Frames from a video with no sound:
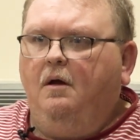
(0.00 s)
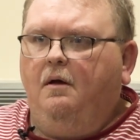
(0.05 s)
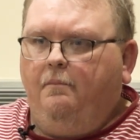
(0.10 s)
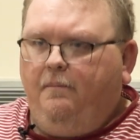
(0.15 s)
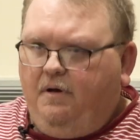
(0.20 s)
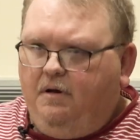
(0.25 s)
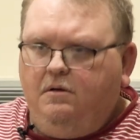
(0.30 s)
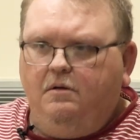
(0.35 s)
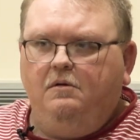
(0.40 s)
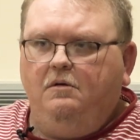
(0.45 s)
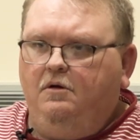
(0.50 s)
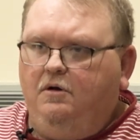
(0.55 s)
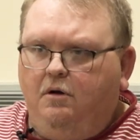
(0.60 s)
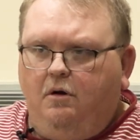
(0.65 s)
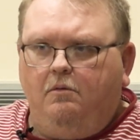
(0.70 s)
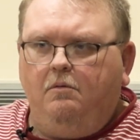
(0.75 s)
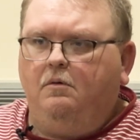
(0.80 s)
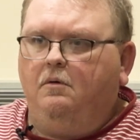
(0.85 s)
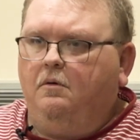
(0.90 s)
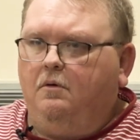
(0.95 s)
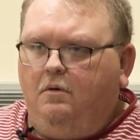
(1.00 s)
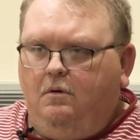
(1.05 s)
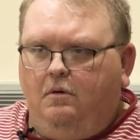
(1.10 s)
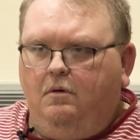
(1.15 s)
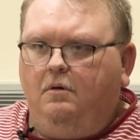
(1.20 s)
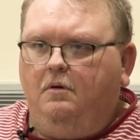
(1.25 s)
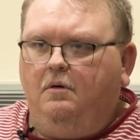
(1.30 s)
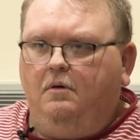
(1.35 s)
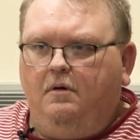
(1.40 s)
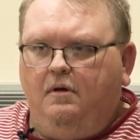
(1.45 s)
But you know,
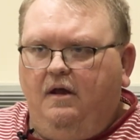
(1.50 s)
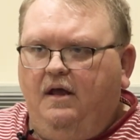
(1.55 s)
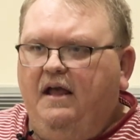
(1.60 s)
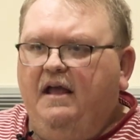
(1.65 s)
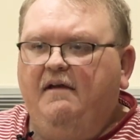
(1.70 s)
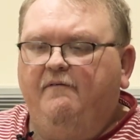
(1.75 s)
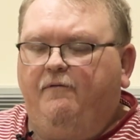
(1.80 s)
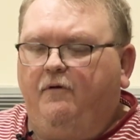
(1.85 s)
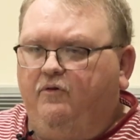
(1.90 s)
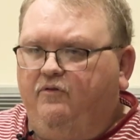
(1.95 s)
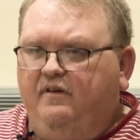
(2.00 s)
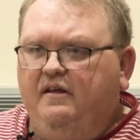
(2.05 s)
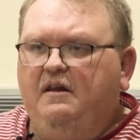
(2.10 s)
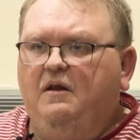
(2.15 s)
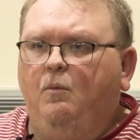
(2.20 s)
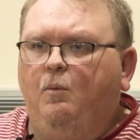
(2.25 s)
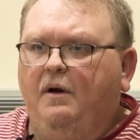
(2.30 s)
if there's any